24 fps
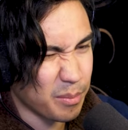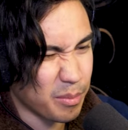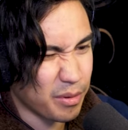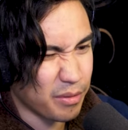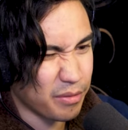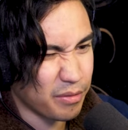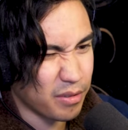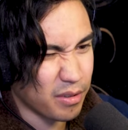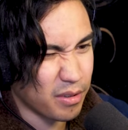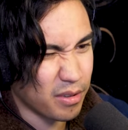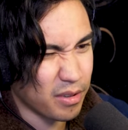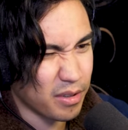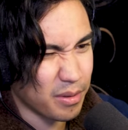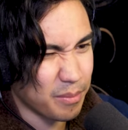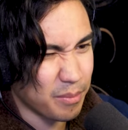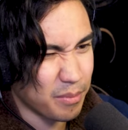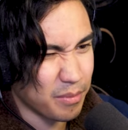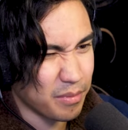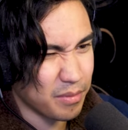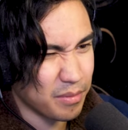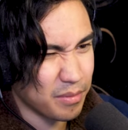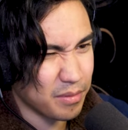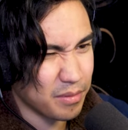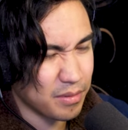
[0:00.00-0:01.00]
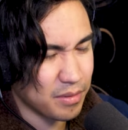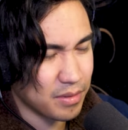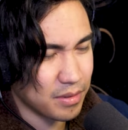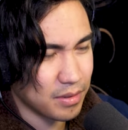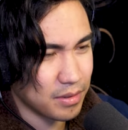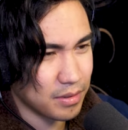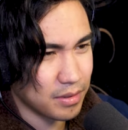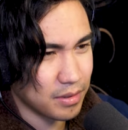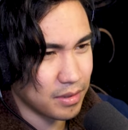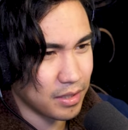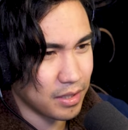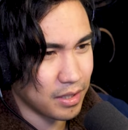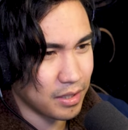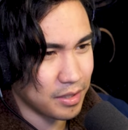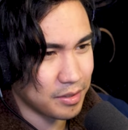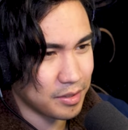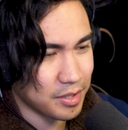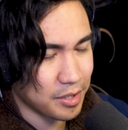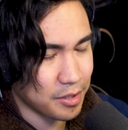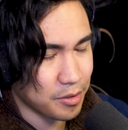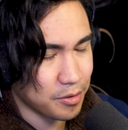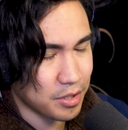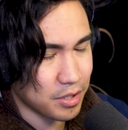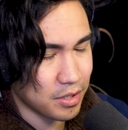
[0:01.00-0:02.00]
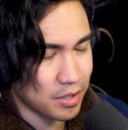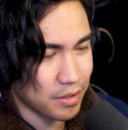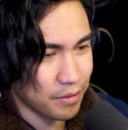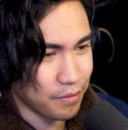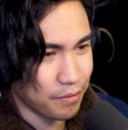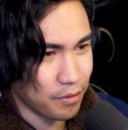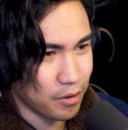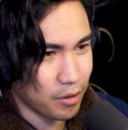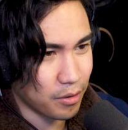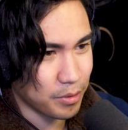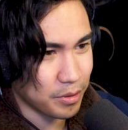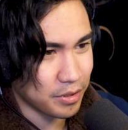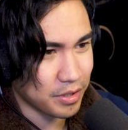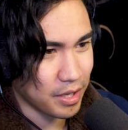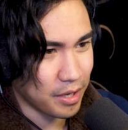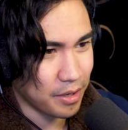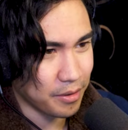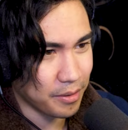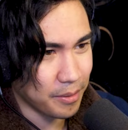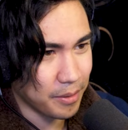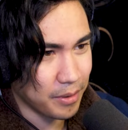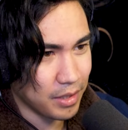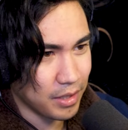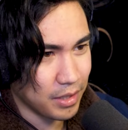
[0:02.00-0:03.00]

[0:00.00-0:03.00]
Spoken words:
before the Nintendo 64 was out.